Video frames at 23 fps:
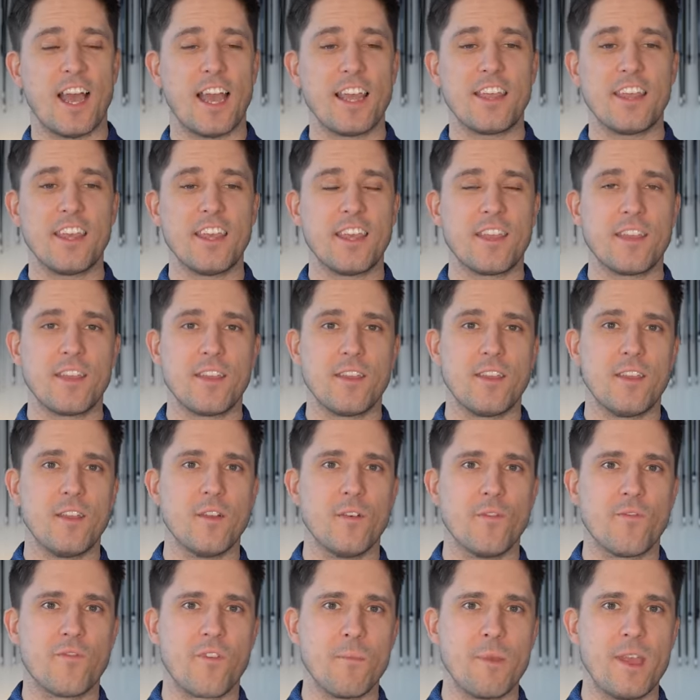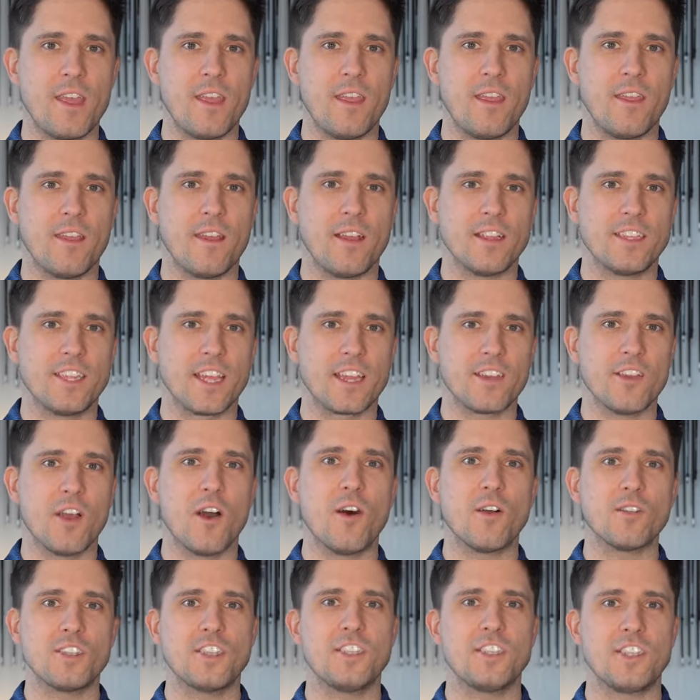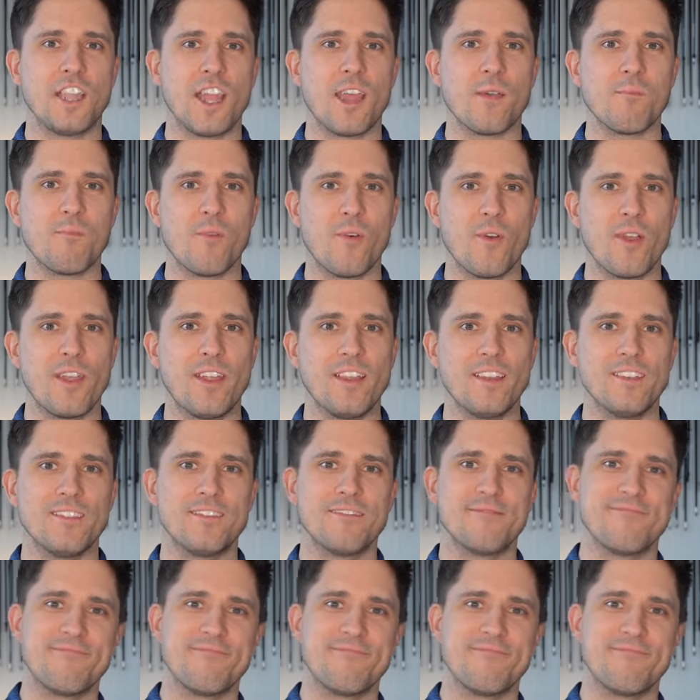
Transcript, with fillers: I think, you know, from a, a technology standpoint,